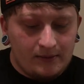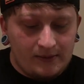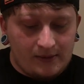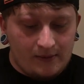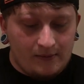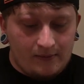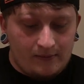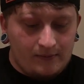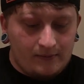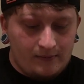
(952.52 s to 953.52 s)

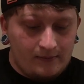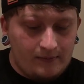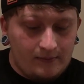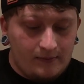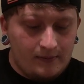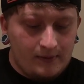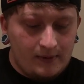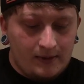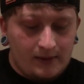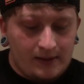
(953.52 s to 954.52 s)
So
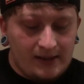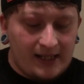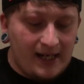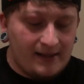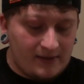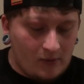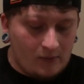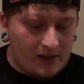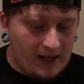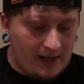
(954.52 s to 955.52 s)
this hand is
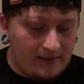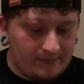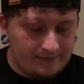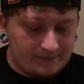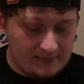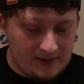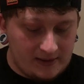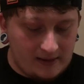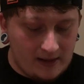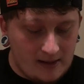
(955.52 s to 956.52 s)
okay. It's
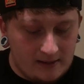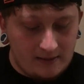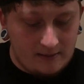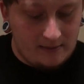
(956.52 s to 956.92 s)
kind of